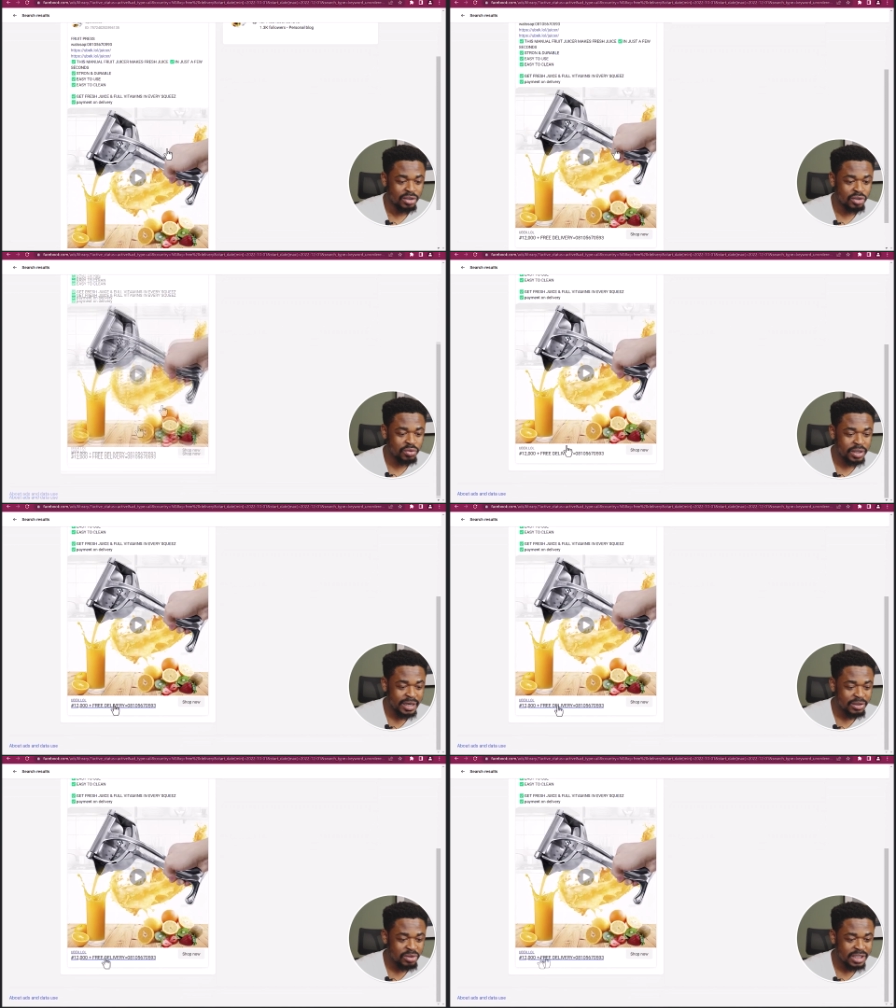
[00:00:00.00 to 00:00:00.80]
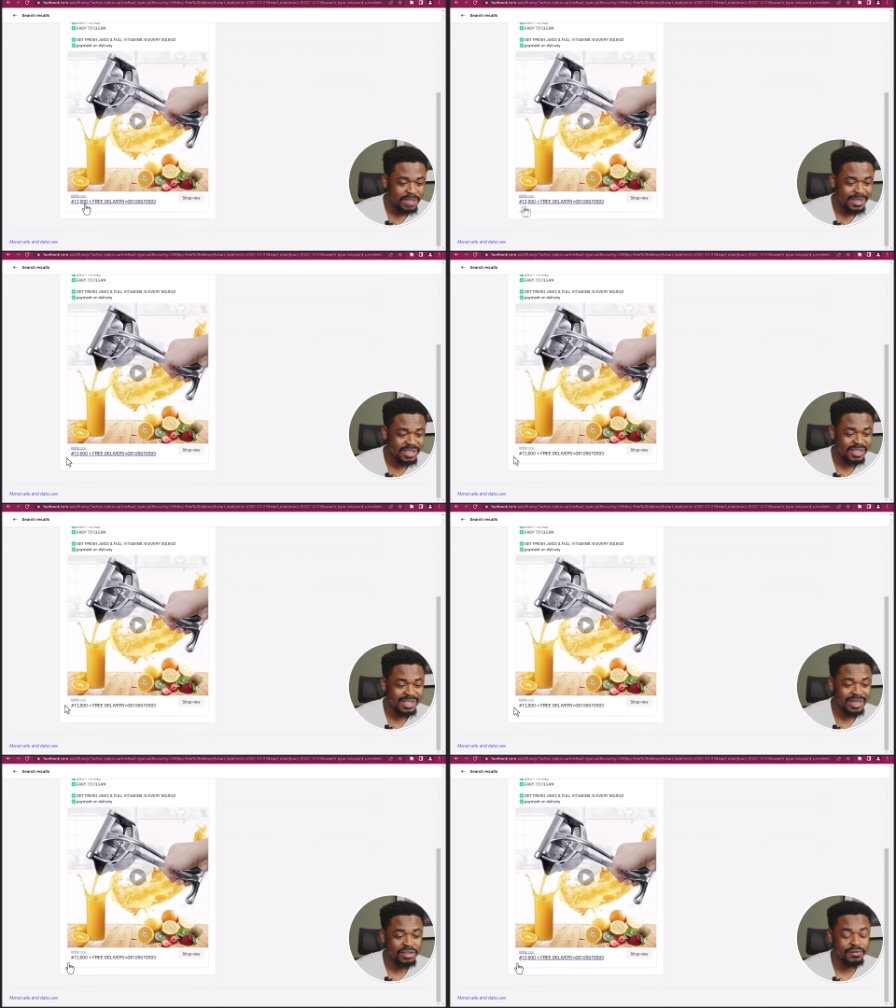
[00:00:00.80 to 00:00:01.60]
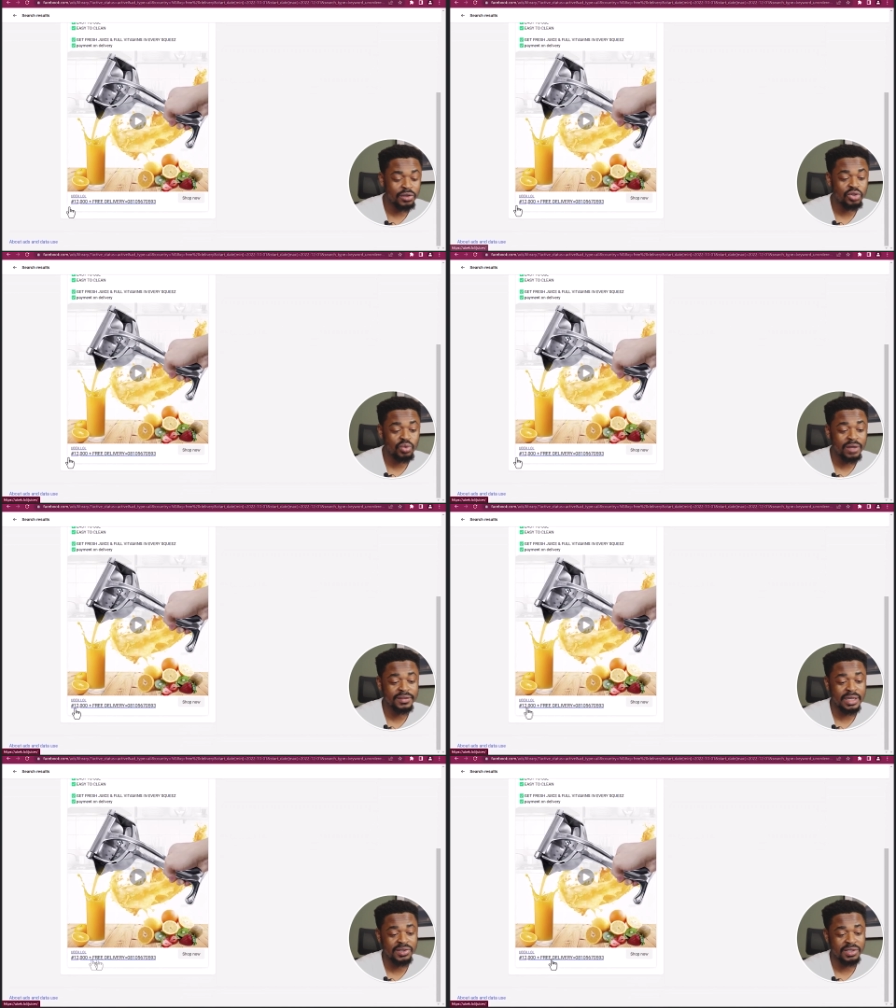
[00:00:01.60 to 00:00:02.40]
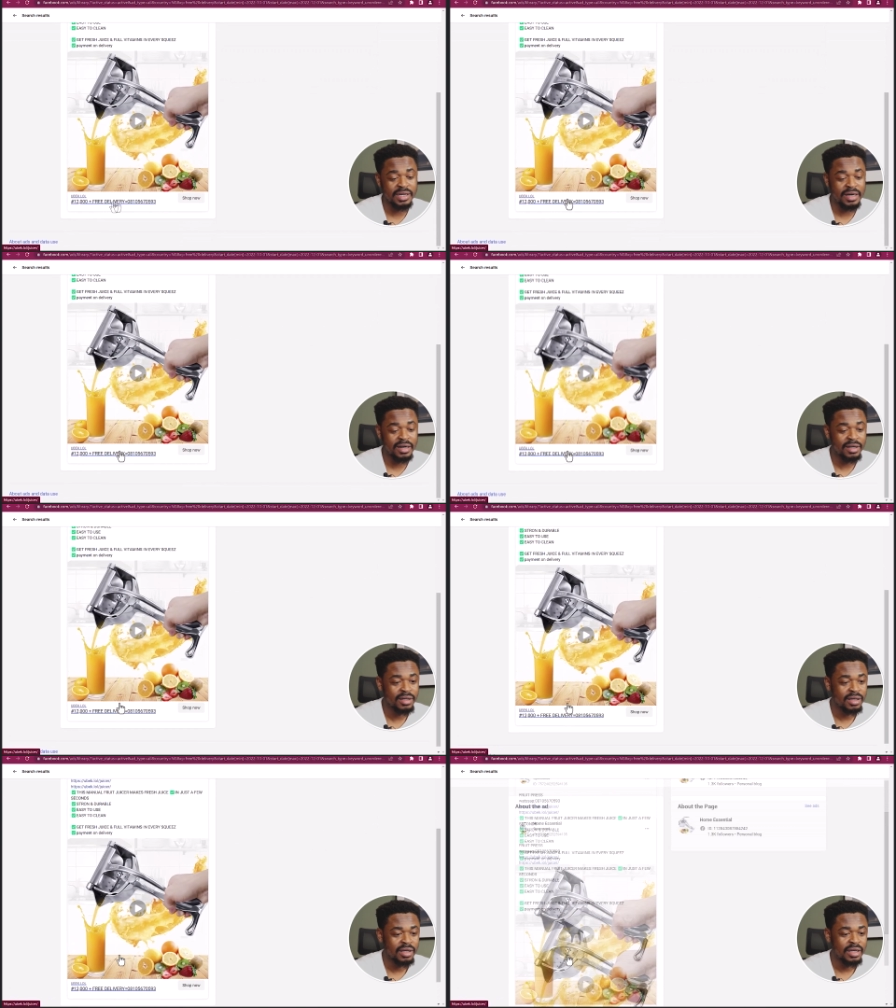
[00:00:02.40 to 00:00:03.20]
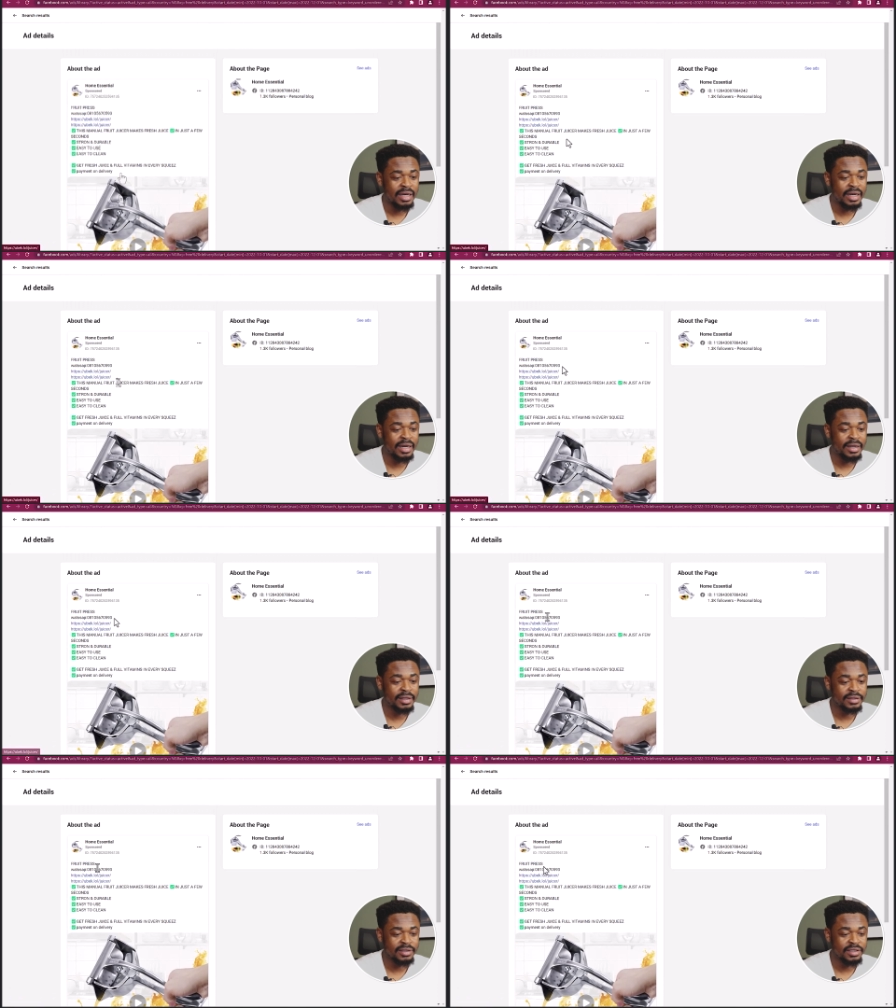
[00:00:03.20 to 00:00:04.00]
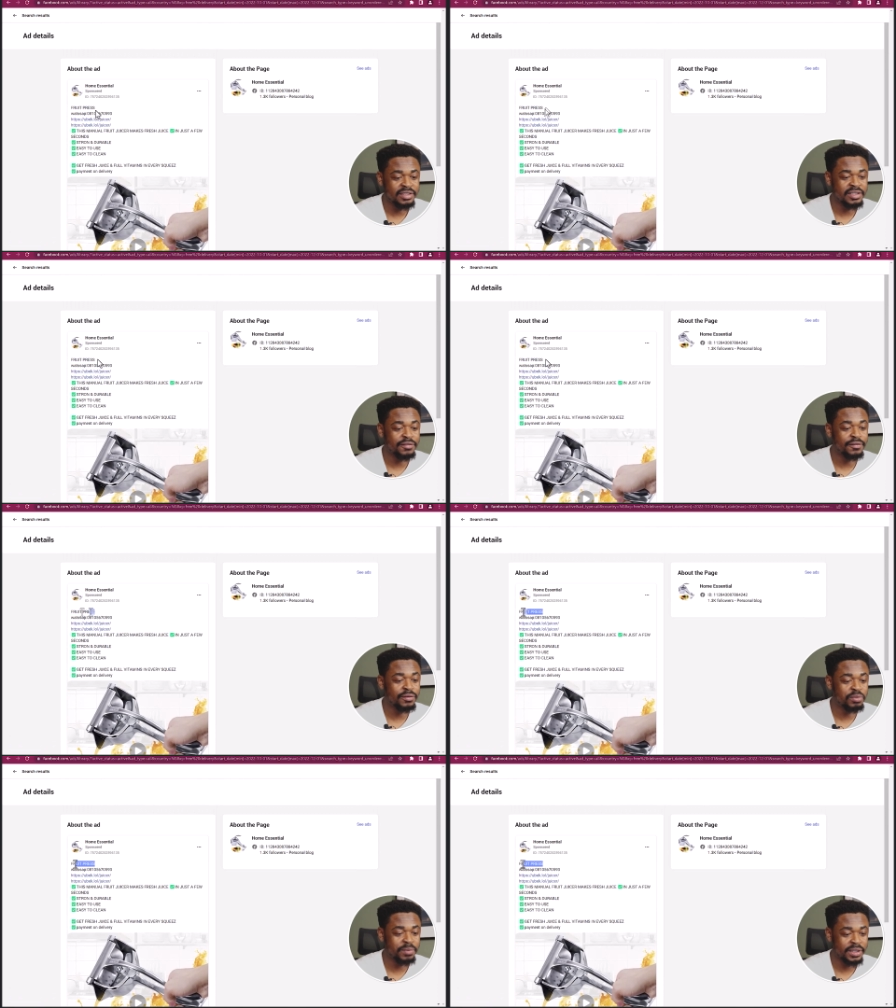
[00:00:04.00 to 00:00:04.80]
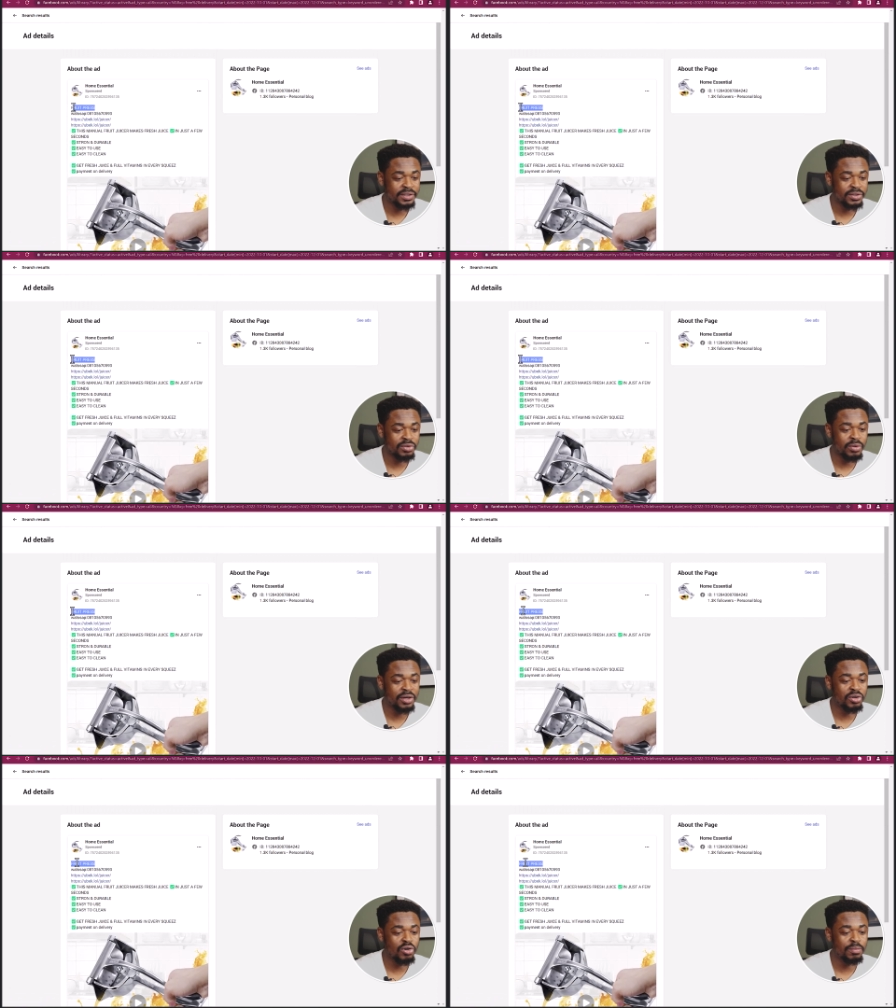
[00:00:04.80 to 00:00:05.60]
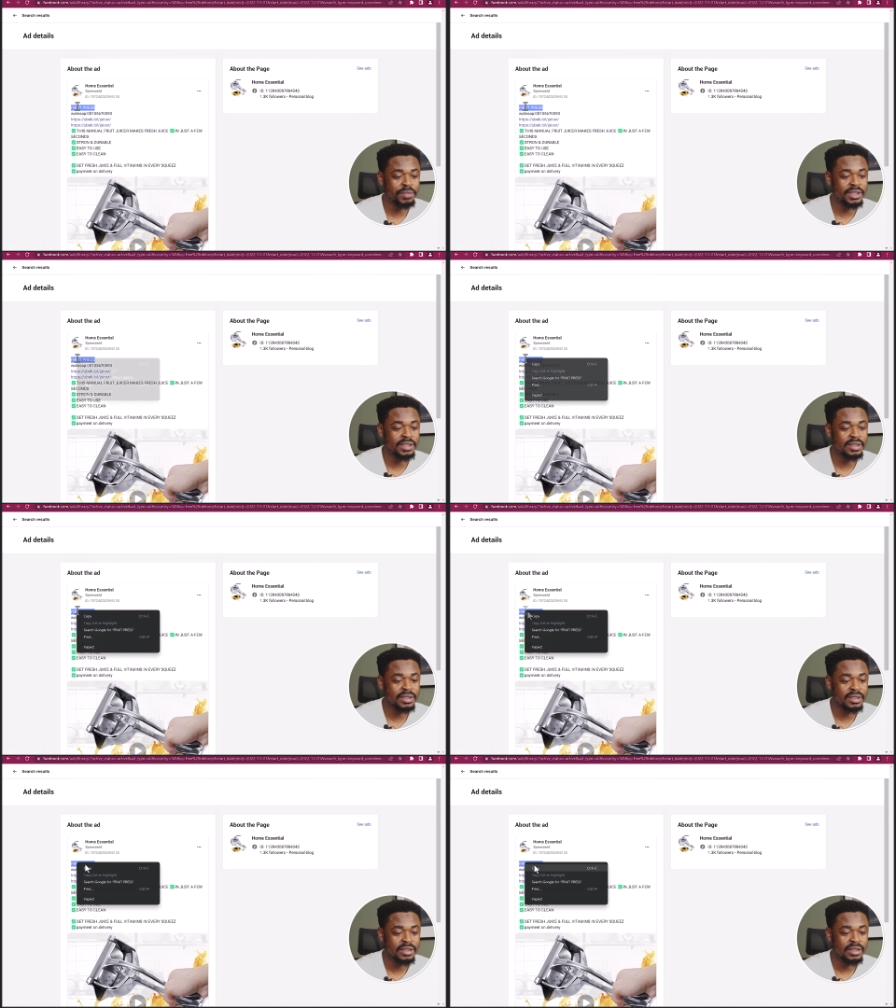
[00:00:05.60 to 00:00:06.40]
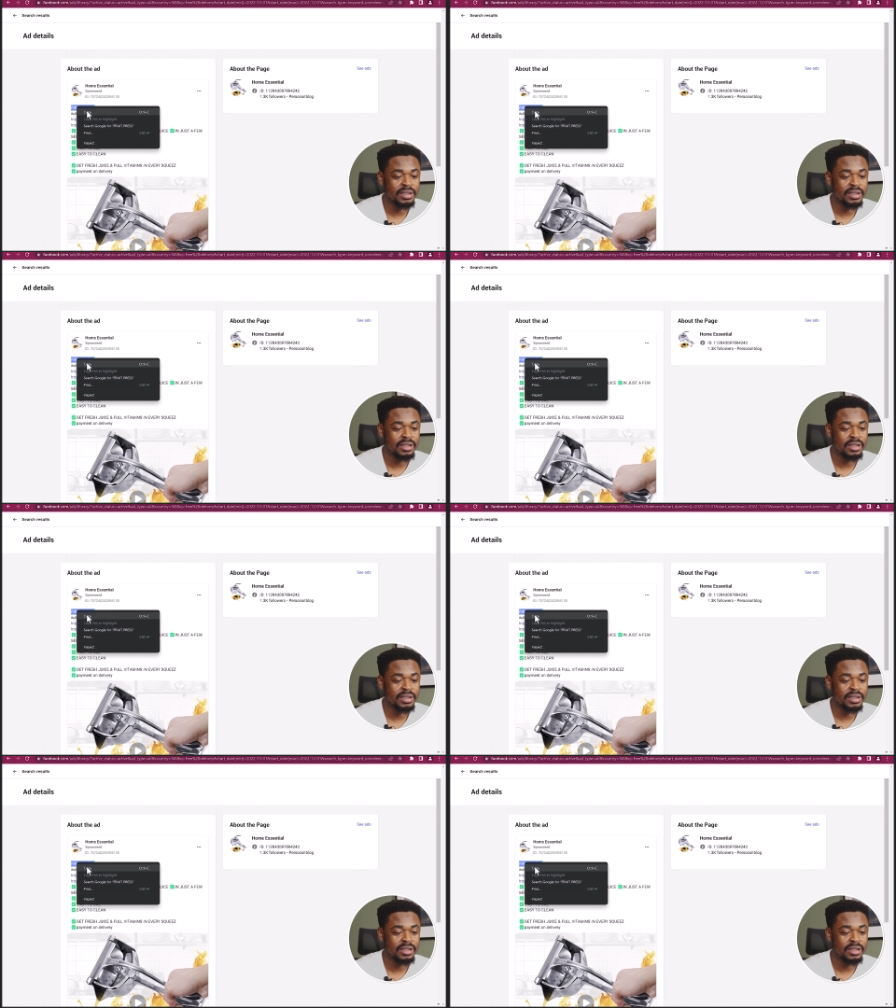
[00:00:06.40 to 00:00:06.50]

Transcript: So we can look, this person is selling it for 12,000 Naira and this is a fruit press. So we're going to copy this,